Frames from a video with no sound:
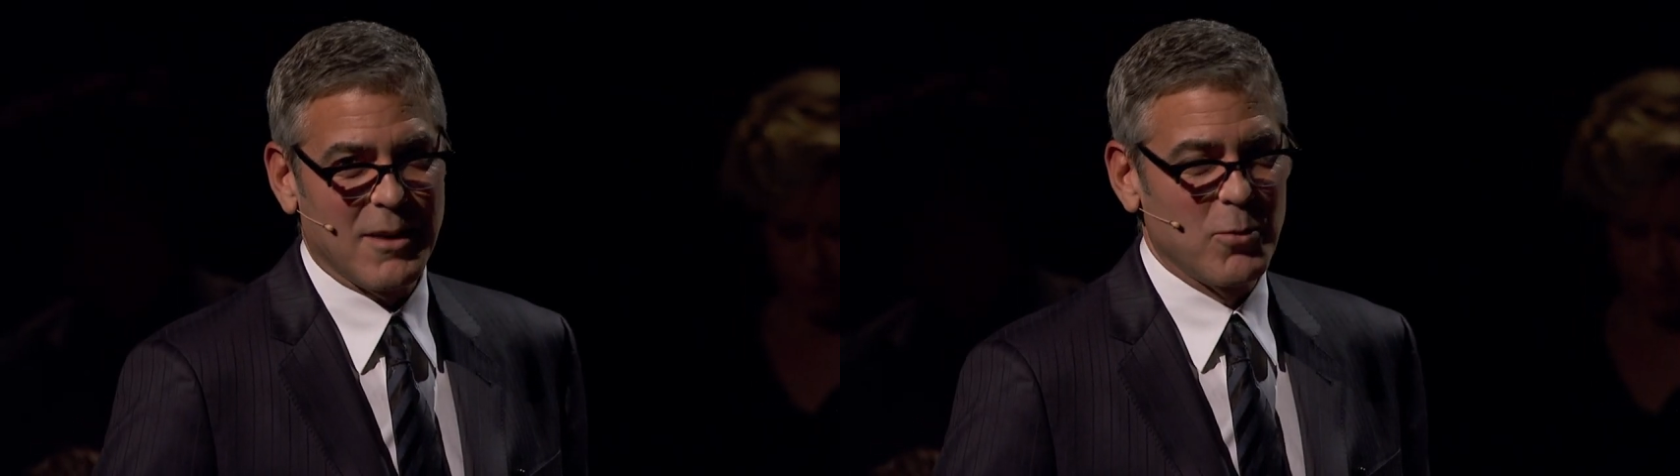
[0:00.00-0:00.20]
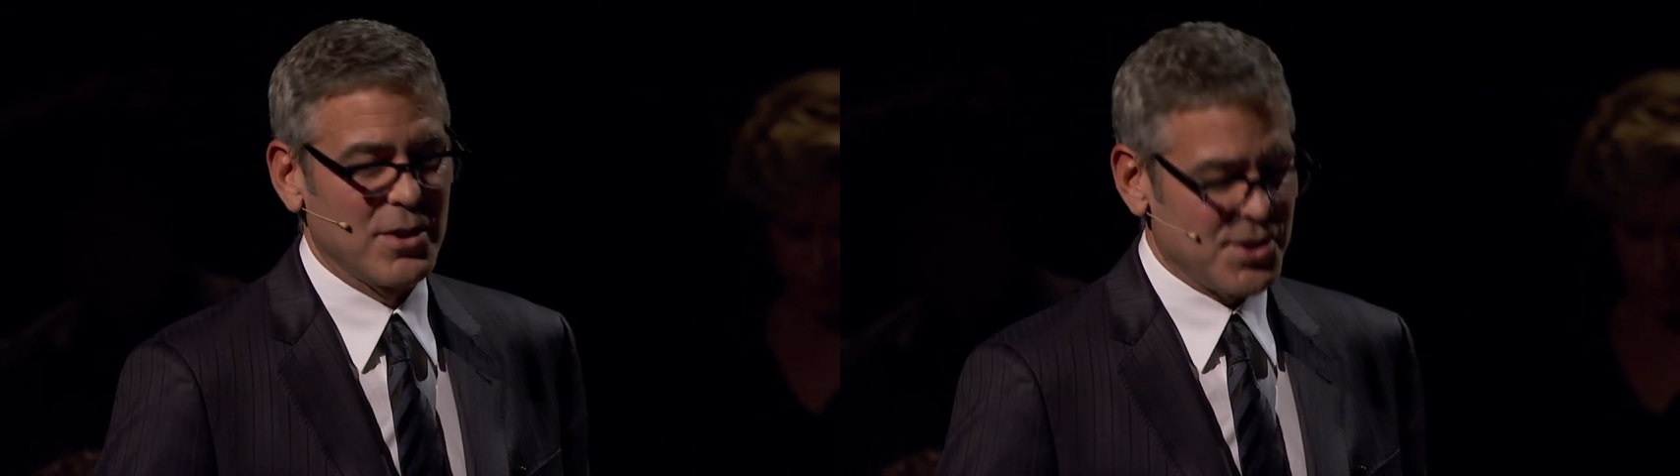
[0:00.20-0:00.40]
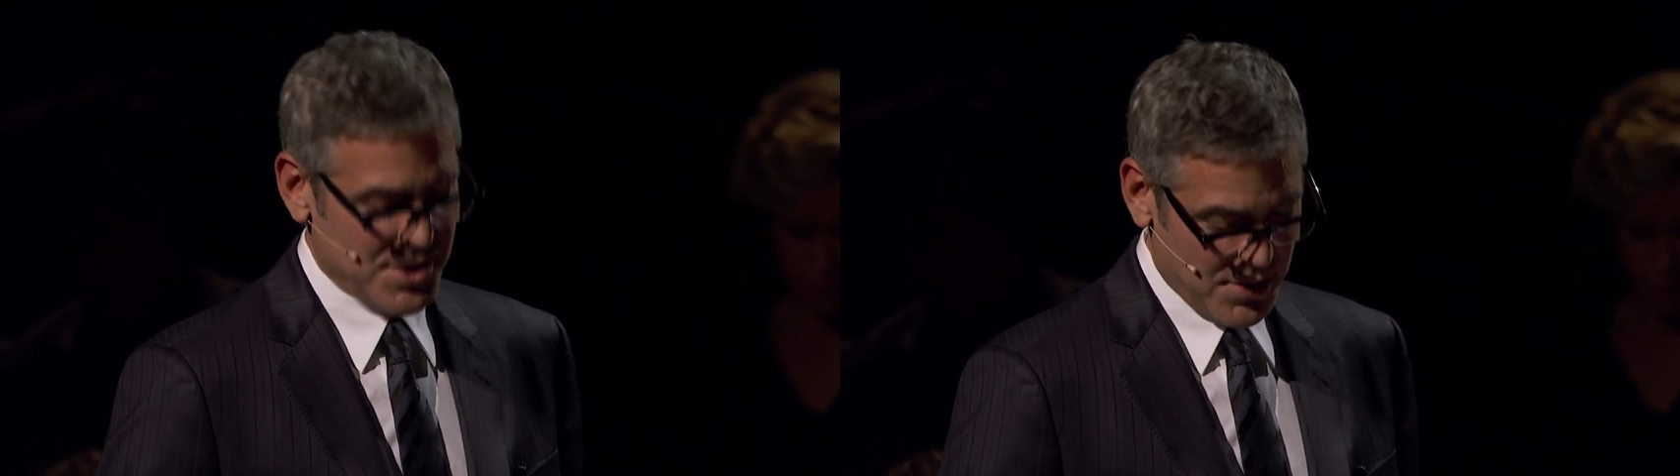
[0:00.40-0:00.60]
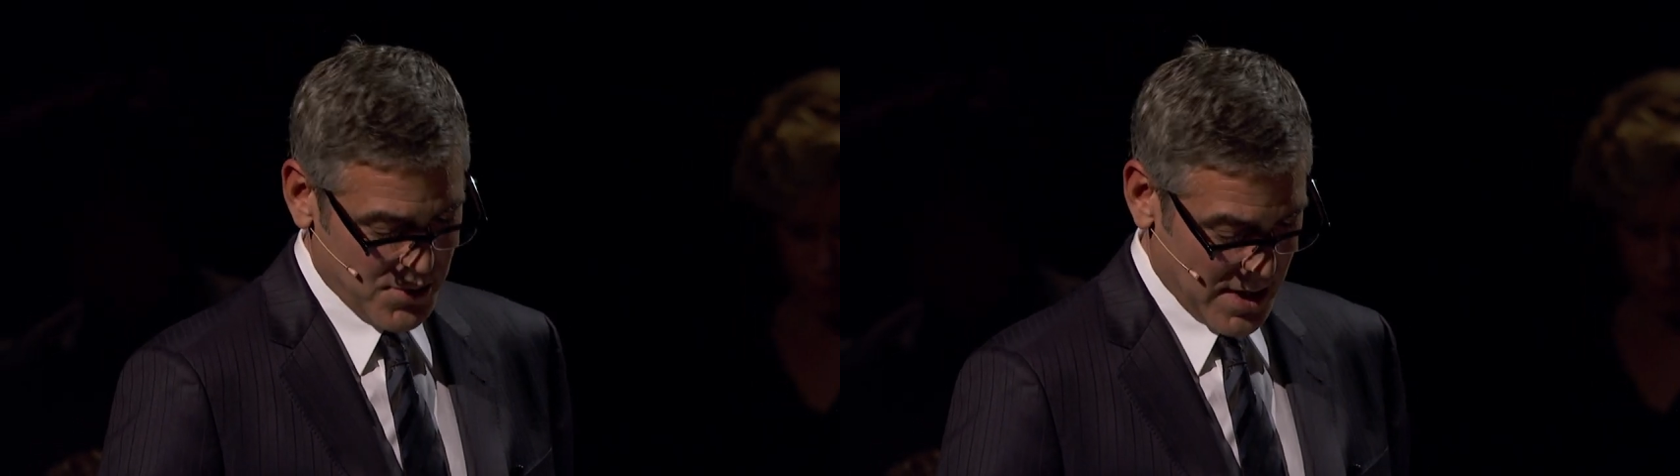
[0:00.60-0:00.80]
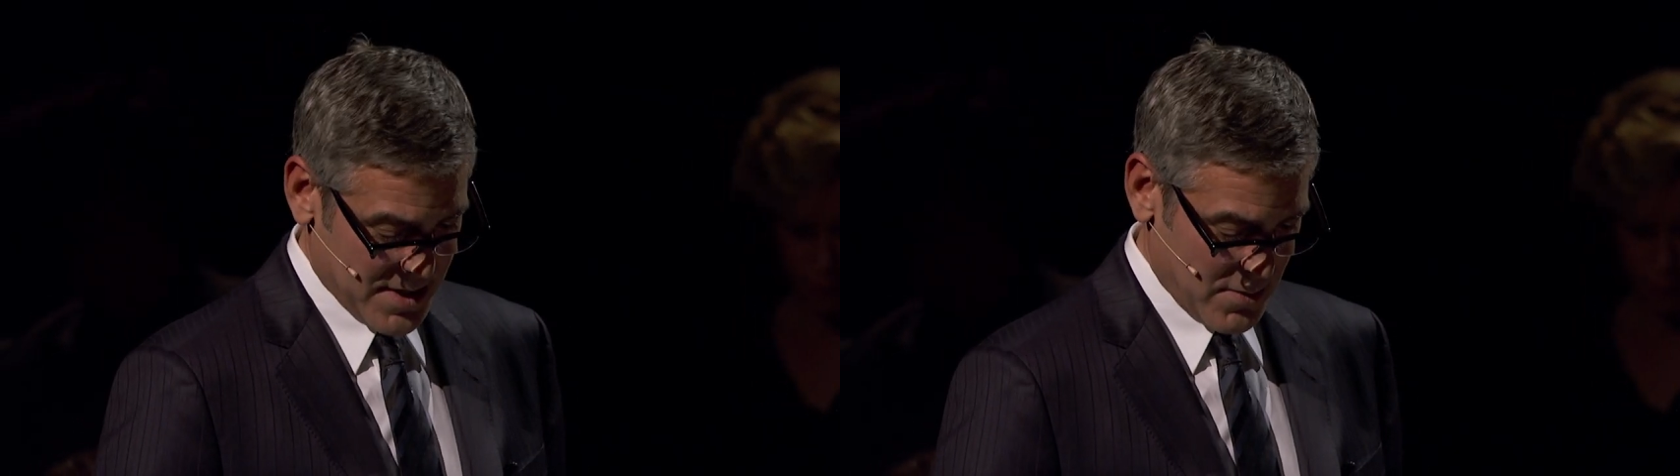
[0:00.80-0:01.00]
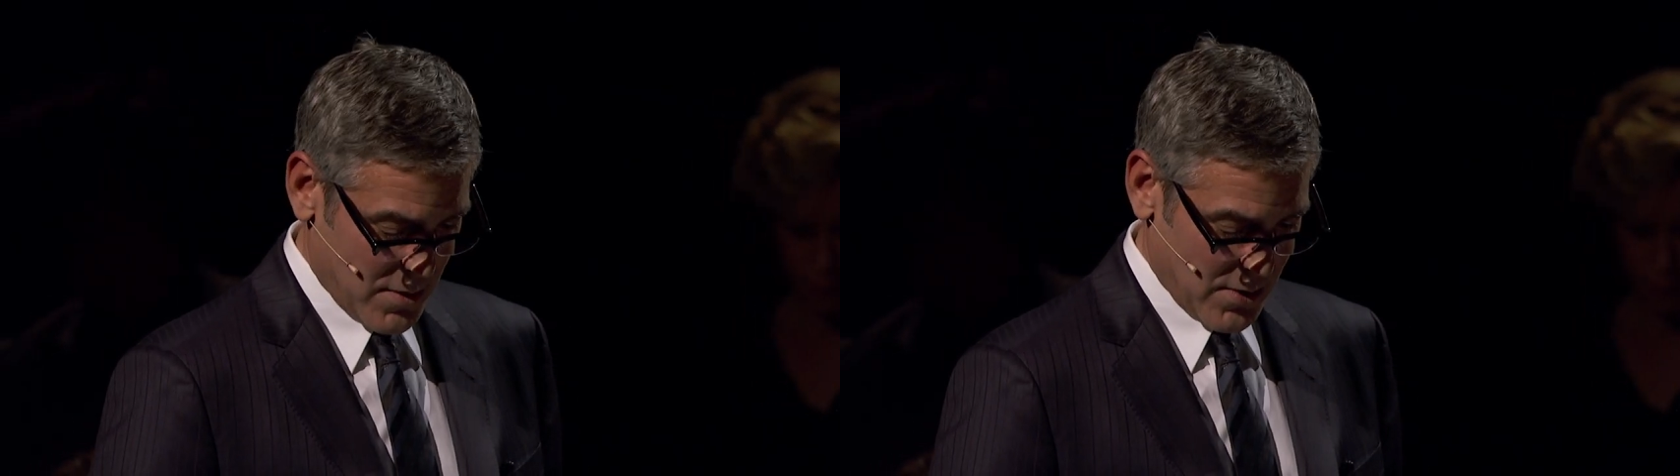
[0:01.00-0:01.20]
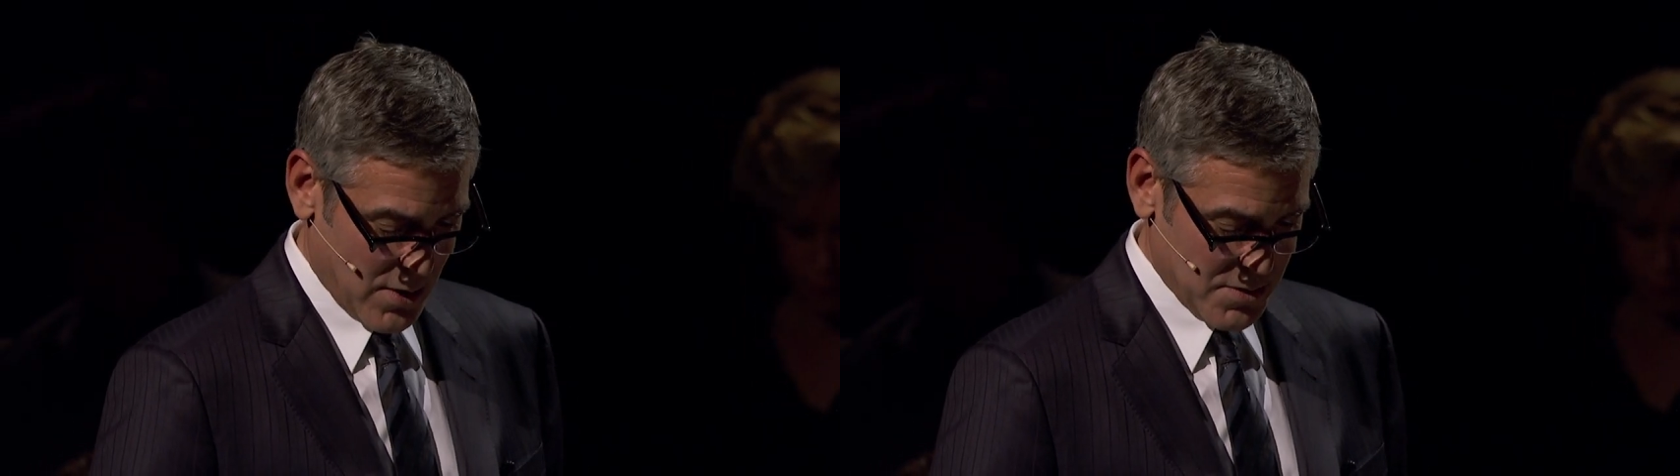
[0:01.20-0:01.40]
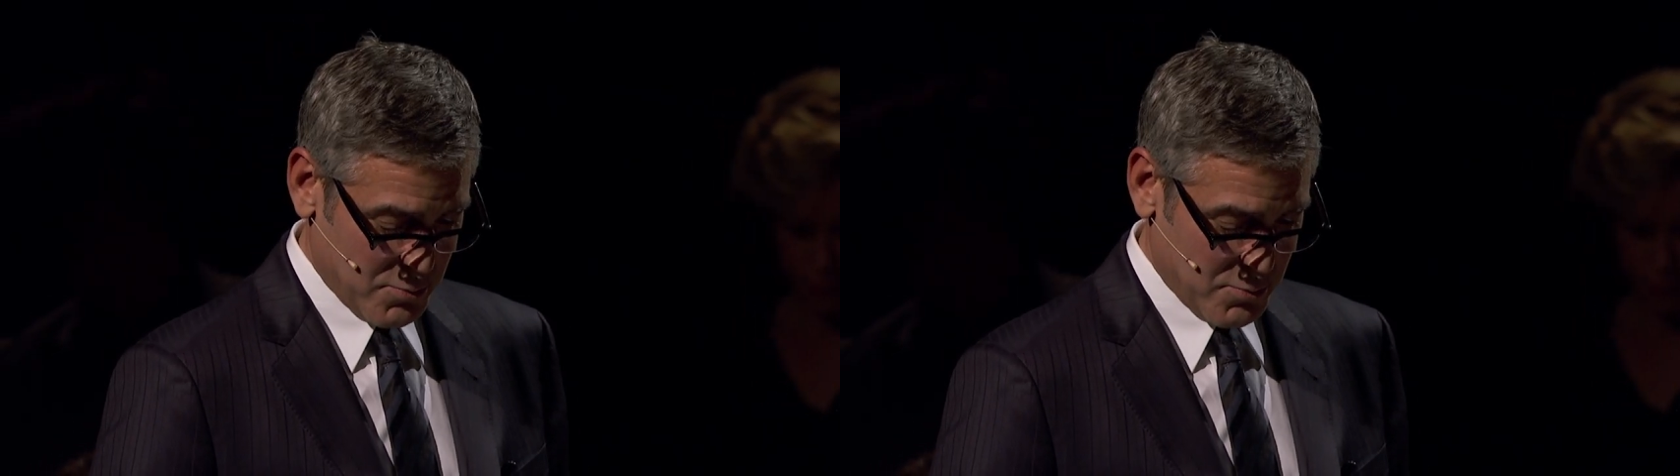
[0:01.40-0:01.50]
I'm really just addressing whether I was